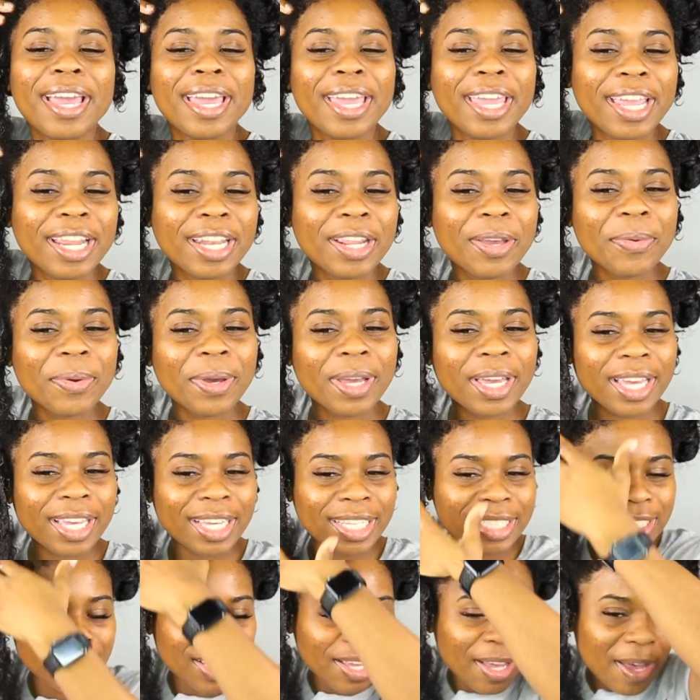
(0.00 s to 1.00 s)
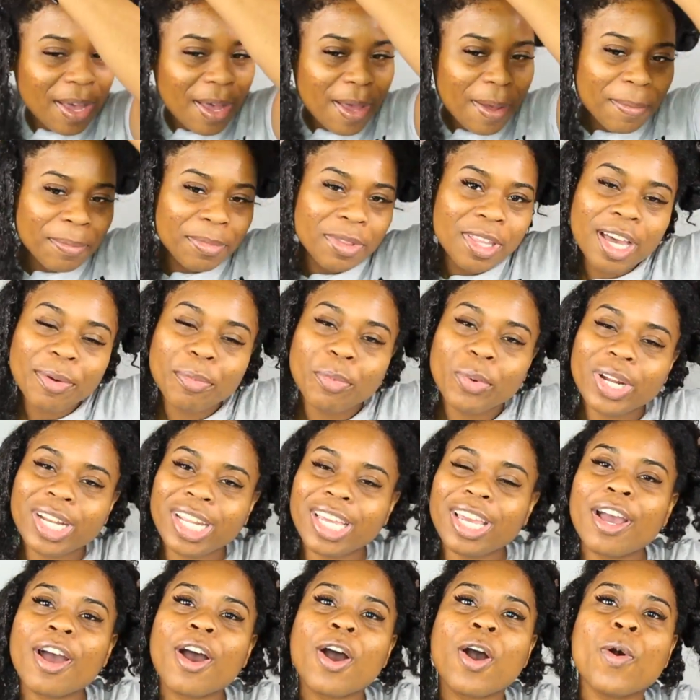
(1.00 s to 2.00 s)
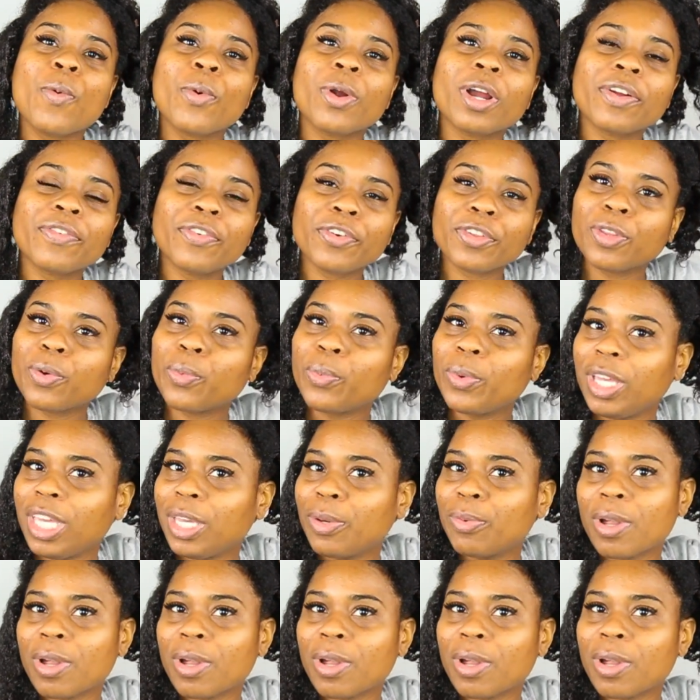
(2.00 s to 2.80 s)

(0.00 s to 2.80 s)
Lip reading: Anyways, the witty homework for the week,